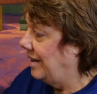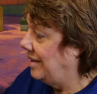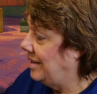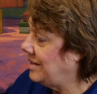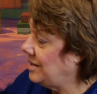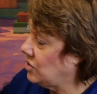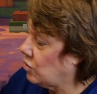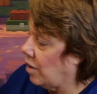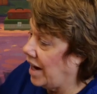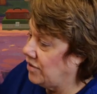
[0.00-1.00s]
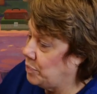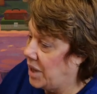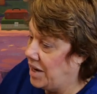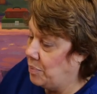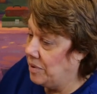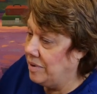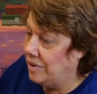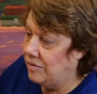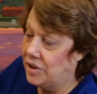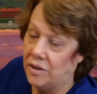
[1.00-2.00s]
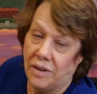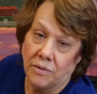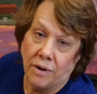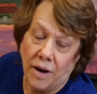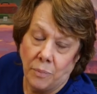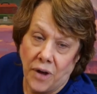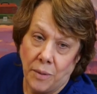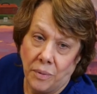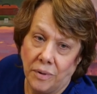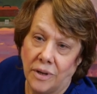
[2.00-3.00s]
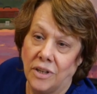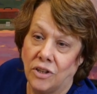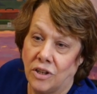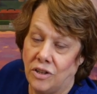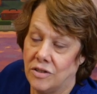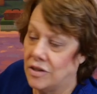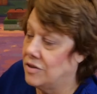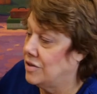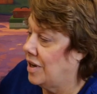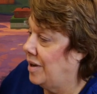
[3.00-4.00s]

This is craft paper. If you don't have craft paper, you can use those